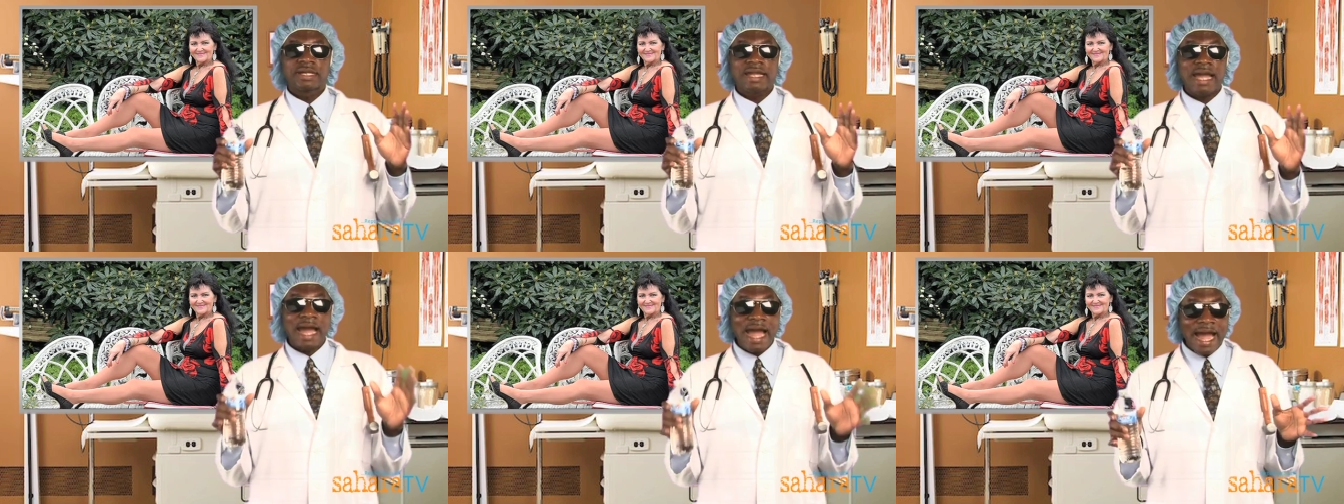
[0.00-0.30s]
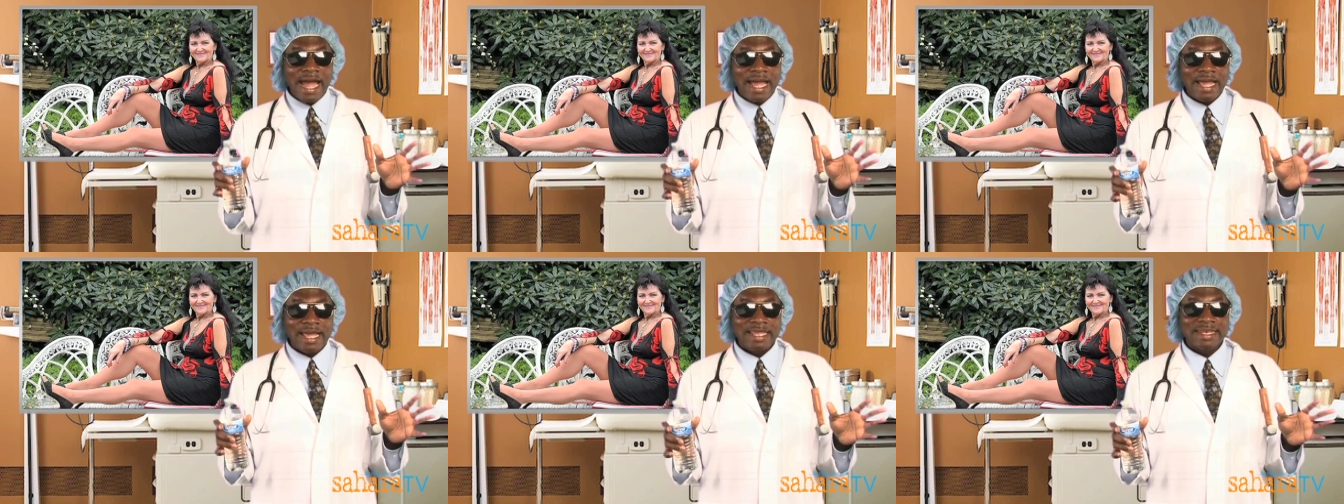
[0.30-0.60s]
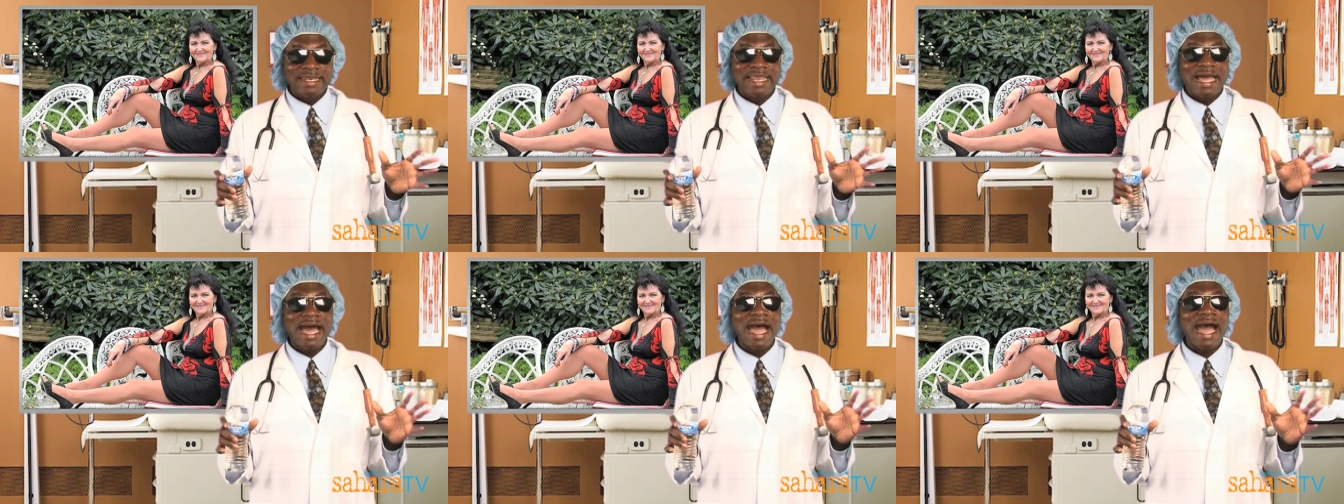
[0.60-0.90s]
car
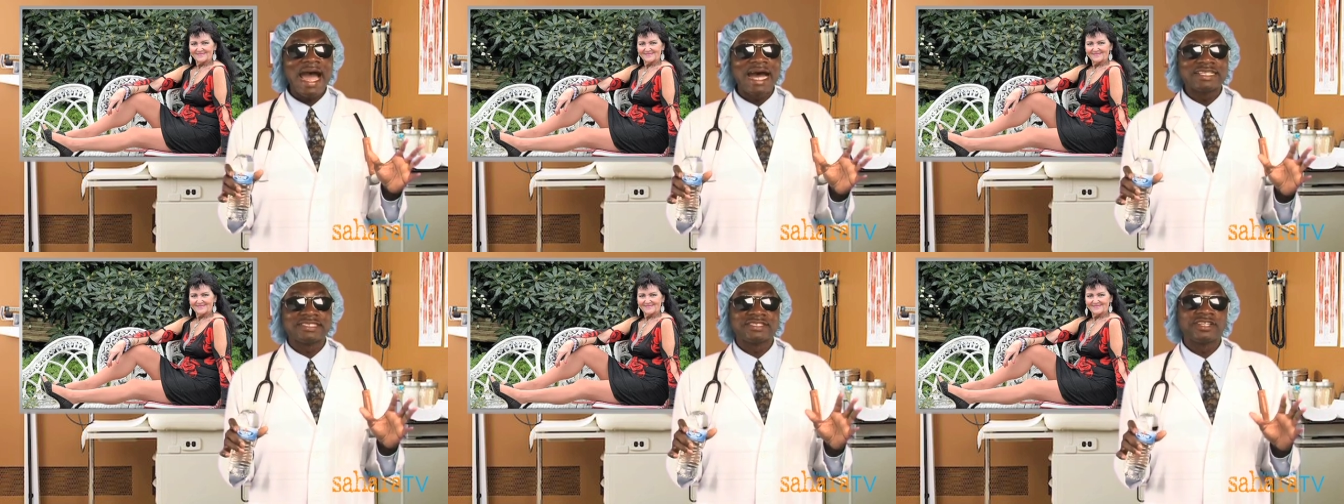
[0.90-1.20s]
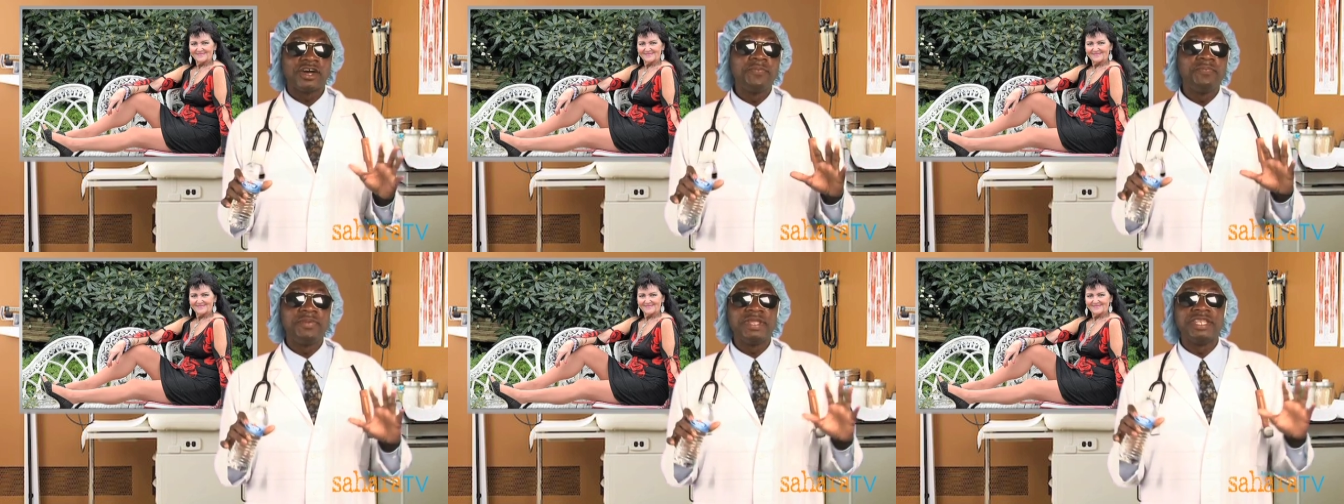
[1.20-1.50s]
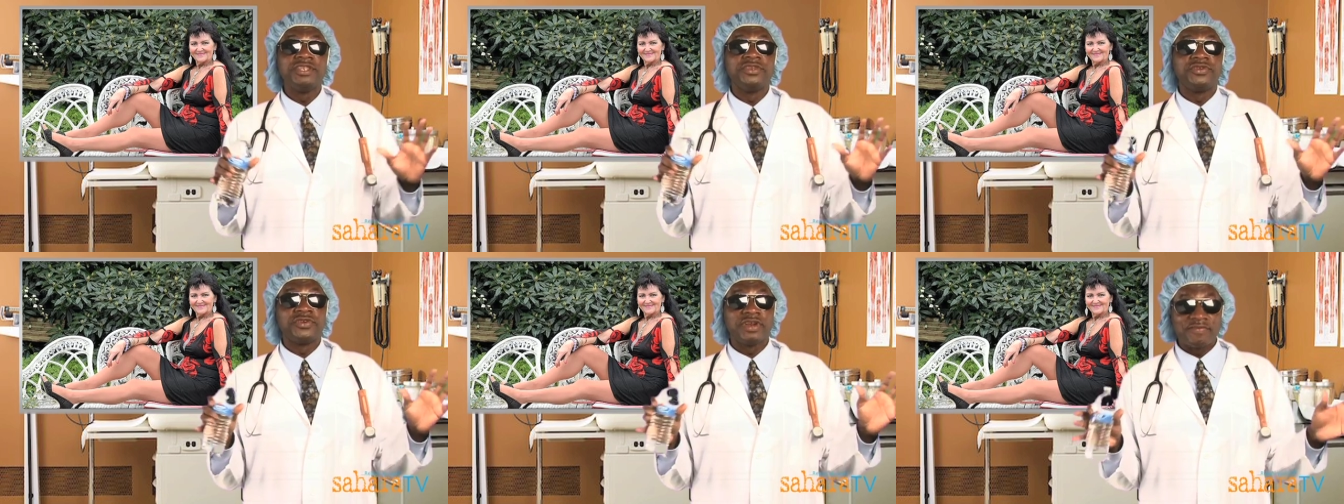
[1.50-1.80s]
that has not
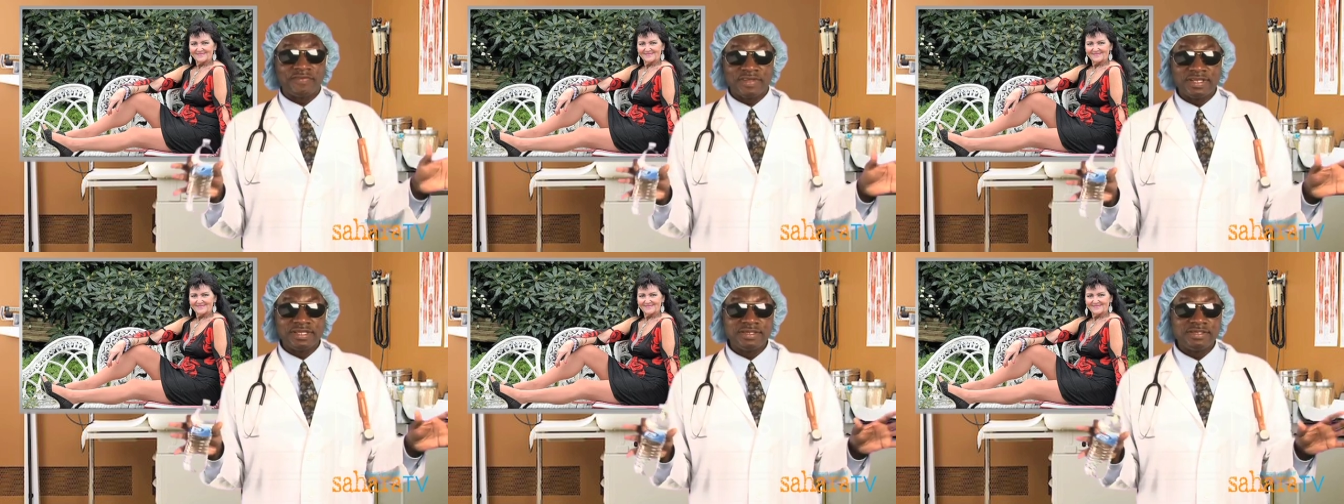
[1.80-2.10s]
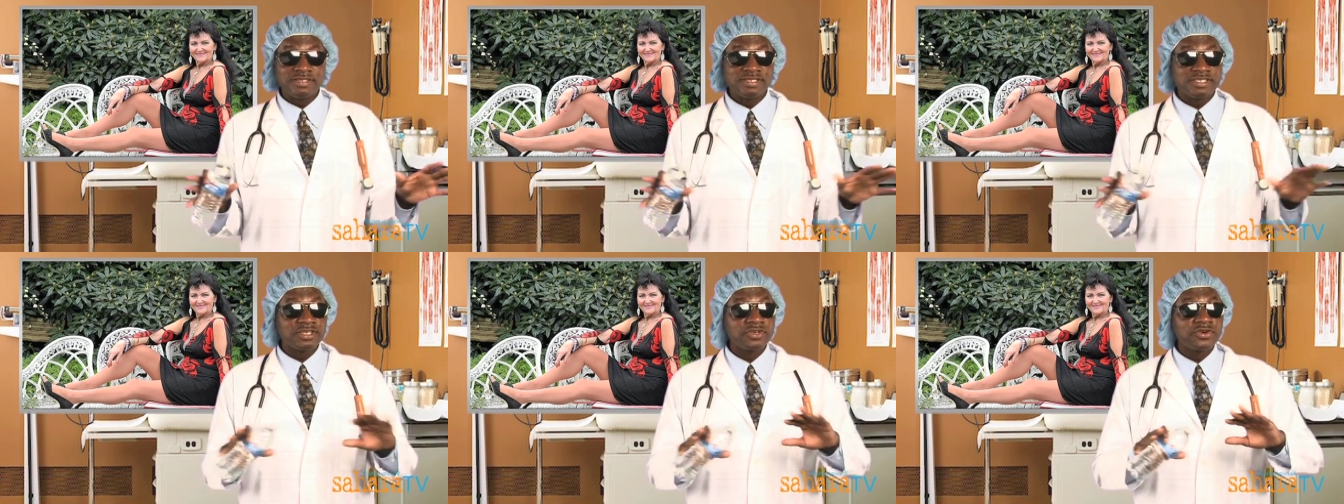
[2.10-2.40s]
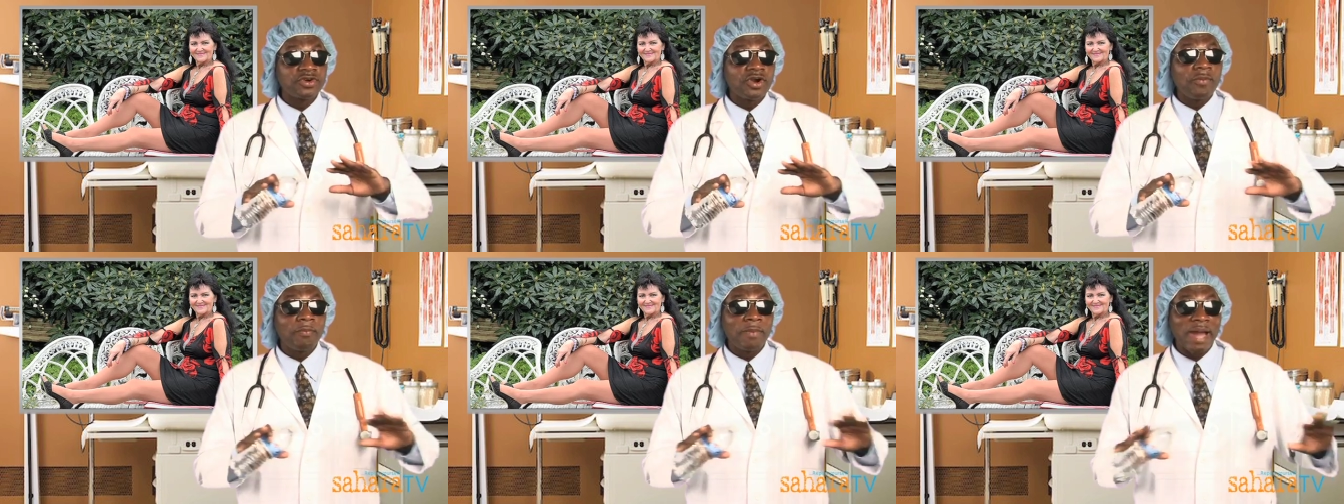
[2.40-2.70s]
been driven,
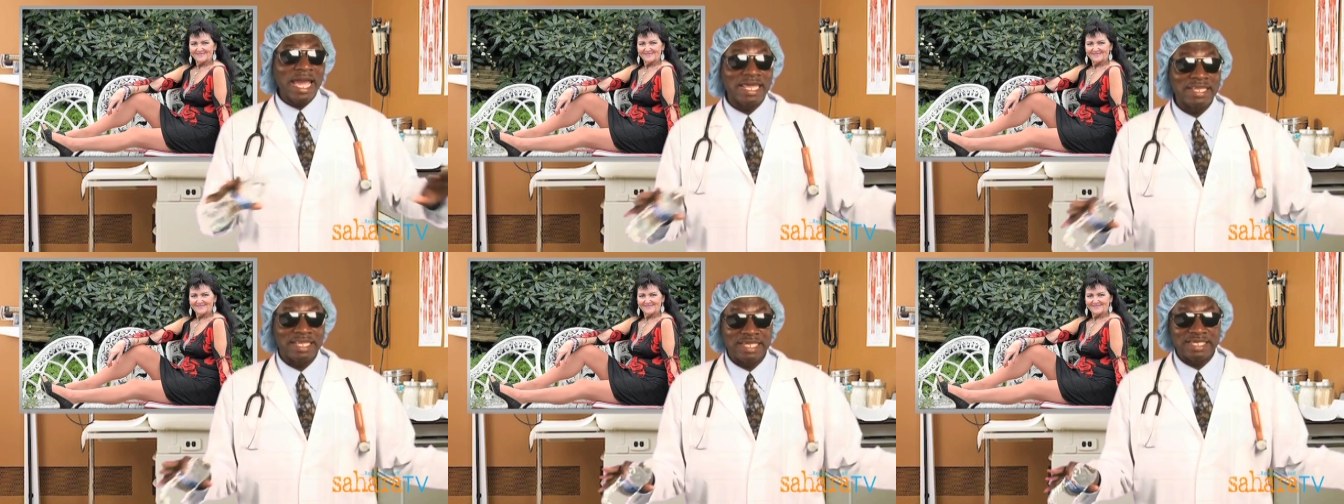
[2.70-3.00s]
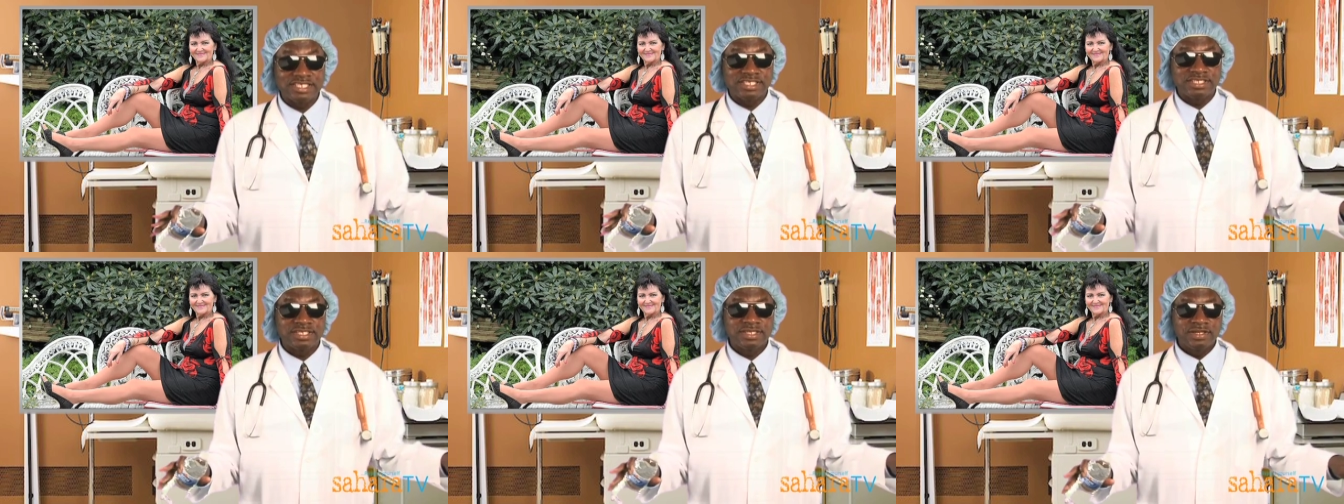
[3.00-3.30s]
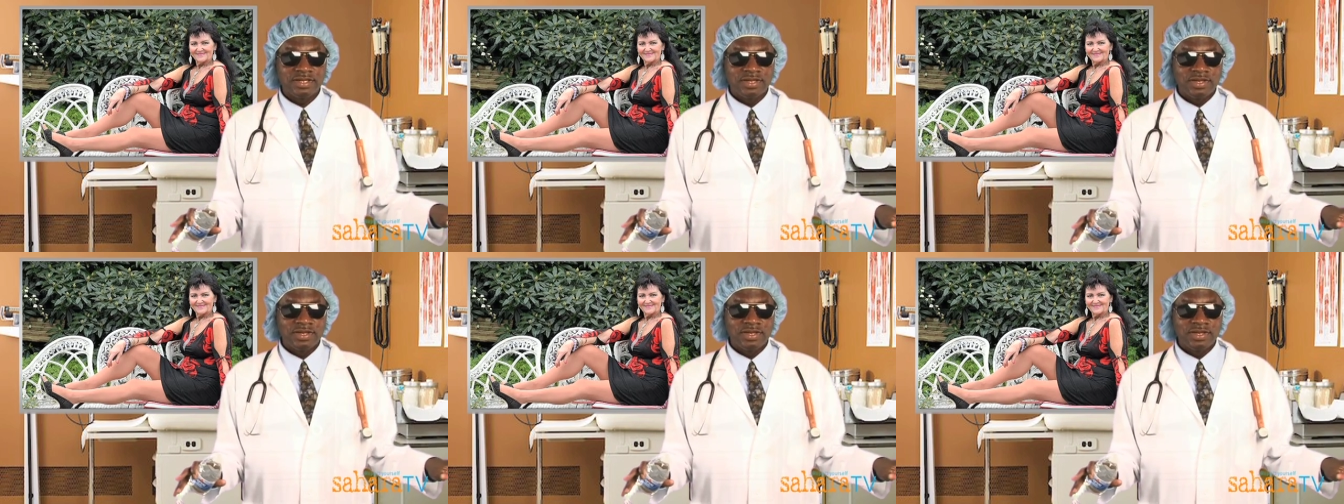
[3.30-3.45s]
zero mm-hmm. mileage.